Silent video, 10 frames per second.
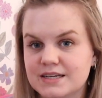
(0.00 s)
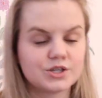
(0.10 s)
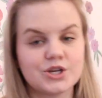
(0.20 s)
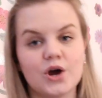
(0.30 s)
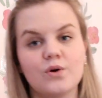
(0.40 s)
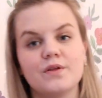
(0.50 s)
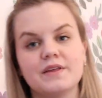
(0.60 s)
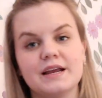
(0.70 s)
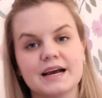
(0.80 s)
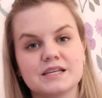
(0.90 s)
So
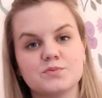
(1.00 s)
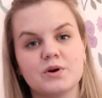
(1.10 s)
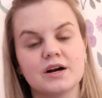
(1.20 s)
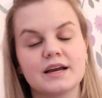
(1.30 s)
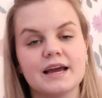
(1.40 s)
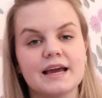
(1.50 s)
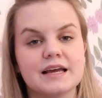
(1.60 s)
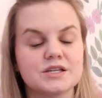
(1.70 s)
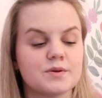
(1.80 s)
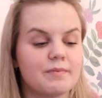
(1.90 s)
the next book
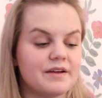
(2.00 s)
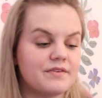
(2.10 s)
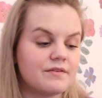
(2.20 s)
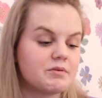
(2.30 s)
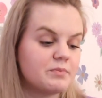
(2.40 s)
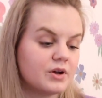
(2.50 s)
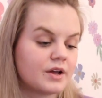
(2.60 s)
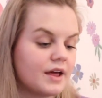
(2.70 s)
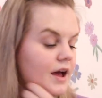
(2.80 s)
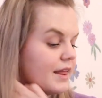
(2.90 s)
is my favorite
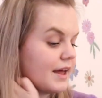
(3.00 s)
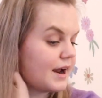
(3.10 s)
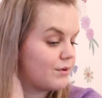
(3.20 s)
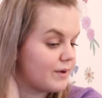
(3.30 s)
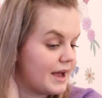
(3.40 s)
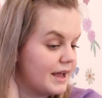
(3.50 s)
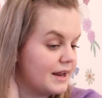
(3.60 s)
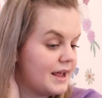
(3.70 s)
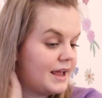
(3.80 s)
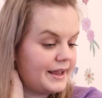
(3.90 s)
book that I read